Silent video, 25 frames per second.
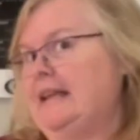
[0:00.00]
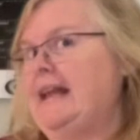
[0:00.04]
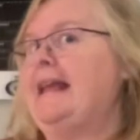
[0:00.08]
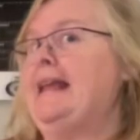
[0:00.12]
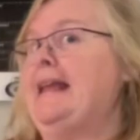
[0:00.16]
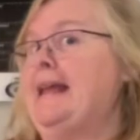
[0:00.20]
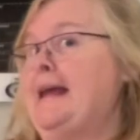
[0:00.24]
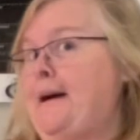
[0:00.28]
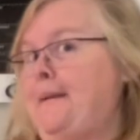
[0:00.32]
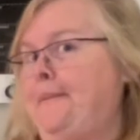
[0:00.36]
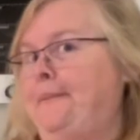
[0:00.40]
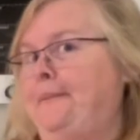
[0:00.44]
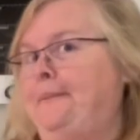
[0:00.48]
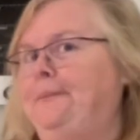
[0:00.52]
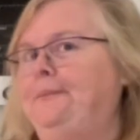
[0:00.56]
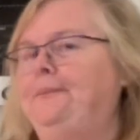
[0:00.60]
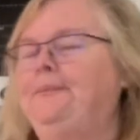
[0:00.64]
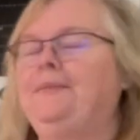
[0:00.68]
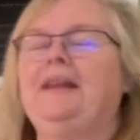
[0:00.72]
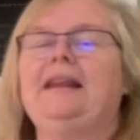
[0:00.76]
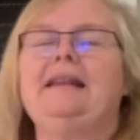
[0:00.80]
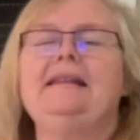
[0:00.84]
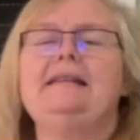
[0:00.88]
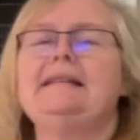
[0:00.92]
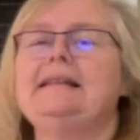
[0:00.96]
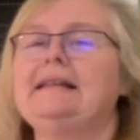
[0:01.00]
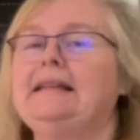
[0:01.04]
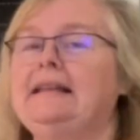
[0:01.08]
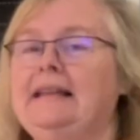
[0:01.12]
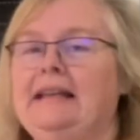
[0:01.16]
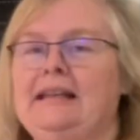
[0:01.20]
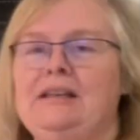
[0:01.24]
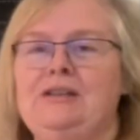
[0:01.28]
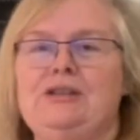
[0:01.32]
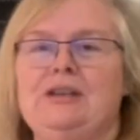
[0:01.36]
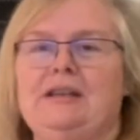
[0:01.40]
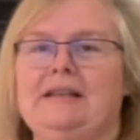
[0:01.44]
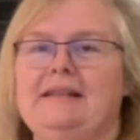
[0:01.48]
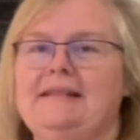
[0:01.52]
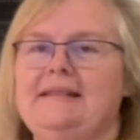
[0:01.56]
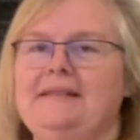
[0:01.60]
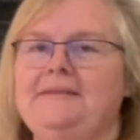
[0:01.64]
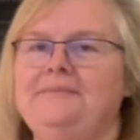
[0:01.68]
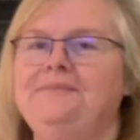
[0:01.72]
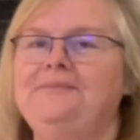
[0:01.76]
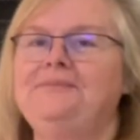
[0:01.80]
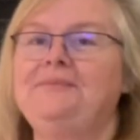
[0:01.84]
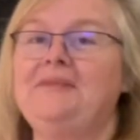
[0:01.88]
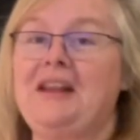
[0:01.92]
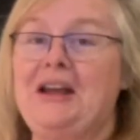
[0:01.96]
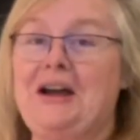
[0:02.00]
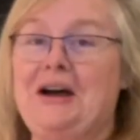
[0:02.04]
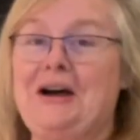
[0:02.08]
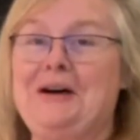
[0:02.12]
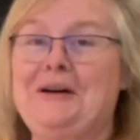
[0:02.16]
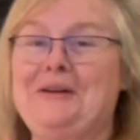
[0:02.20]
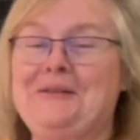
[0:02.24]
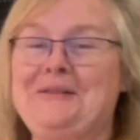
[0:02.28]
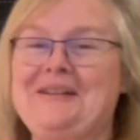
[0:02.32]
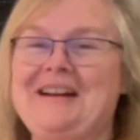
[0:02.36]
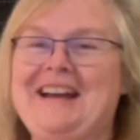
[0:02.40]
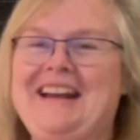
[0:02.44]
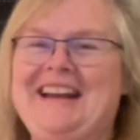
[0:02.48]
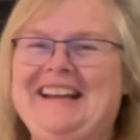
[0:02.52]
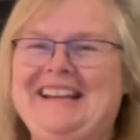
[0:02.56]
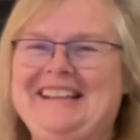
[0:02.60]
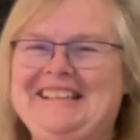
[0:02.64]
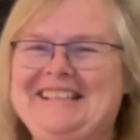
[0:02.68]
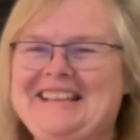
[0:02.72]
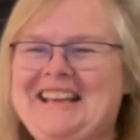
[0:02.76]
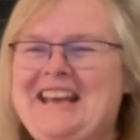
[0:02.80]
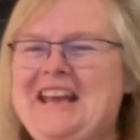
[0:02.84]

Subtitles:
Yeah, delicious. All right.